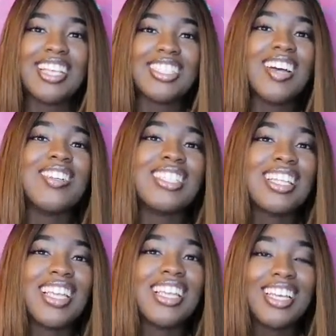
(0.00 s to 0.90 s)
So I was
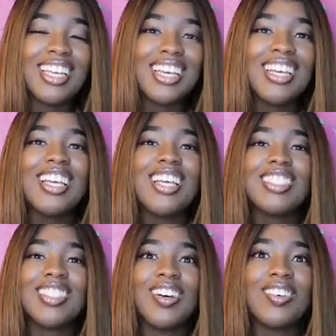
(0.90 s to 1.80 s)
like, yeah.
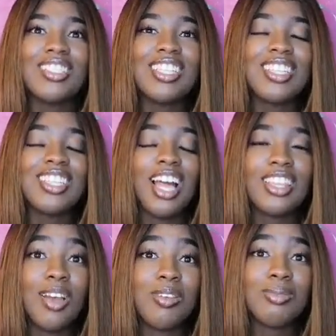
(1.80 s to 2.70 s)
So I was thinking, I
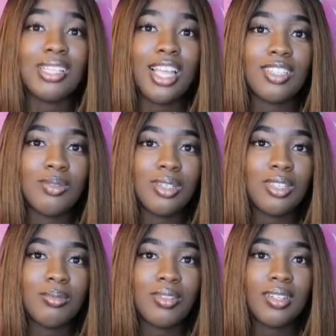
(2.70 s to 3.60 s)
thought he was about to ask my
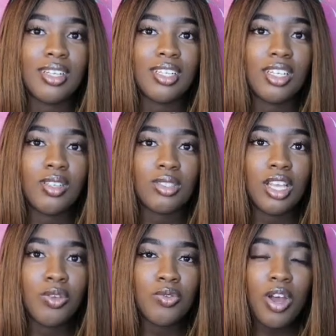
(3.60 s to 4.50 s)
number. And then he was
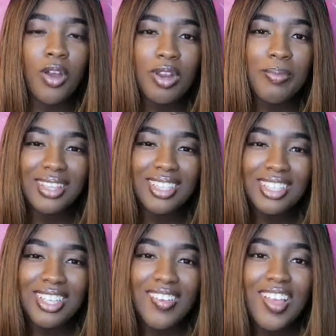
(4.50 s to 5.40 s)
like, oh, you already about to
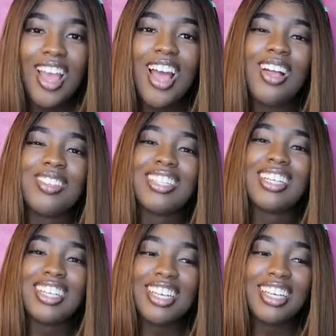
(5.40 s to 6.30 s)
leave? I was
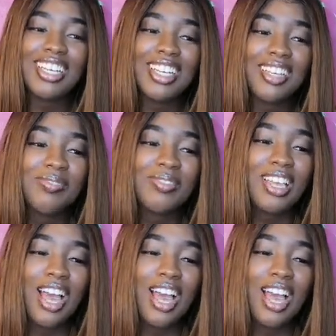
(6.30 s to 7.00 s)
like, yeah, I am.